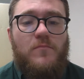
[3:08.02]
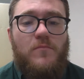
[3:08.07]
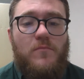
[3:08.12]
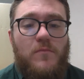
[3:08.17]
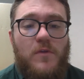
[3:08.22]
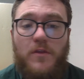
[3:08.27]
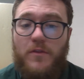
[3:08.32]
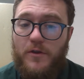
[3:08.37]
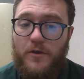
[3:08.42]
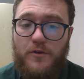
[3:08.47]

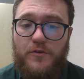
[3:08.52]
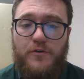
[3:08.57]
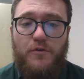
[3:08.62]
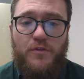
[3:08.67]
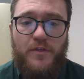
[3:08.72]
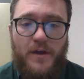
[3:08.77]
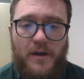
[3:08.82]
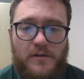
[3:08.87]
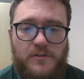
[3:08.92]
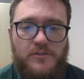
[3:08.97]
In the year
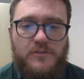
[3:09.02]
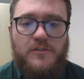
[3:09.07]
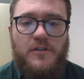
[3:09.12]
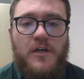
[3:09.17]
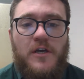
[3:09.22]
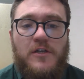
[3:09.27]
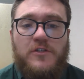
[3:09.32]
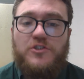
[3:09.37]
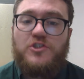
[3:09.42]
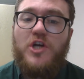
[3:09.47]
2000,
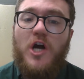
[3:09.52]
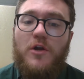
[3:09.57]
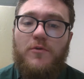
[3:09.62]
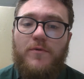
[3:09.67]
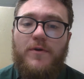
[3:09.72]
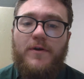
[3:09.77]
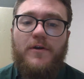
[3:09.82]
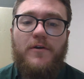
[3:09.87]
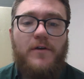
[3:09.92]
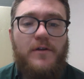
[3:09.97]
John
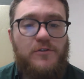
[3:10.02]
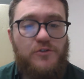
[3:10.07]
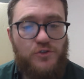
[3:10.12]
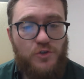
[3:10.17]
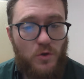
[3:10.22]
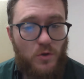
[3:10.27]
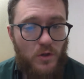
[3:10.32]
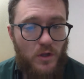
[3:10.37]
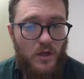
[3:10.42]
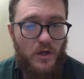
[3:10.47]
Rigger and
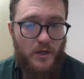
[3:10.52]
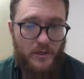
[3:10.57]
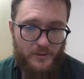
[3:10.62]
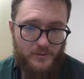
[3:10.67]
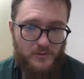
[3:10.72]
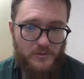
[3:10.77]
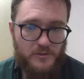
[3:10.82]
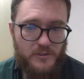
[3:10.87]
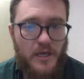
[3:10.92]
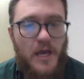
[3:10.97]
Joel
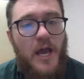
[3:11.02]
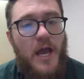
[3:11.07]
Huggins